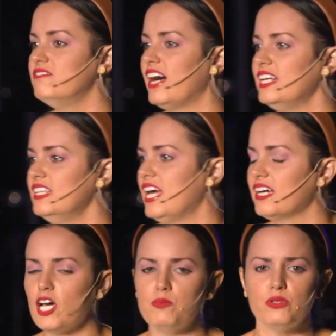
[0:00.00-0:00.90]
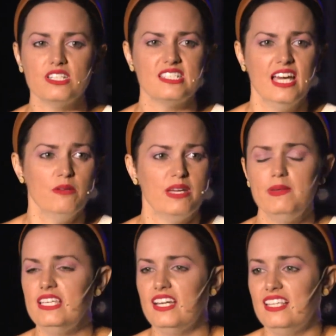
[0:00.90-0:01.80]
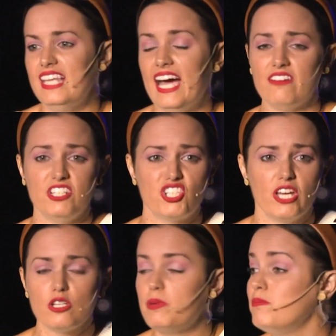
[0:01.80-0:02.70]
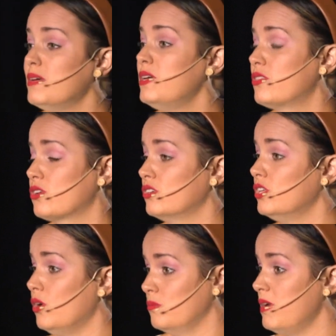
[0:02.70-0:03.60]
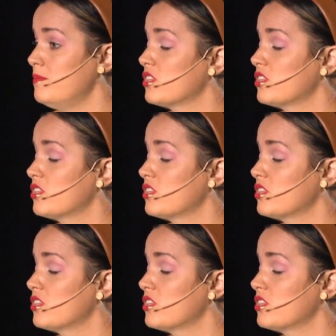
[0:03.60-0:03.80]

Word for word: Invite in that couple because maybe they have each other, but maybe they're alone.